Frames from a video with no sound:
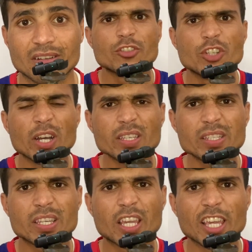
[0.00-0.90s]

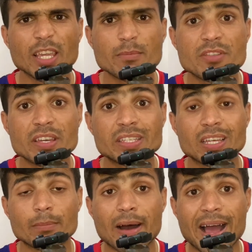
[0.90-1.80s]
Just keep this
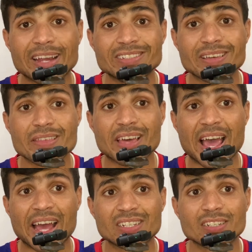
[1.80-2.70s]
in mind
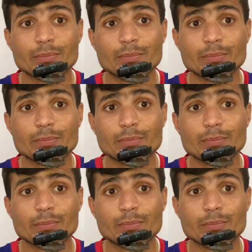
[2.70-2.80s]
that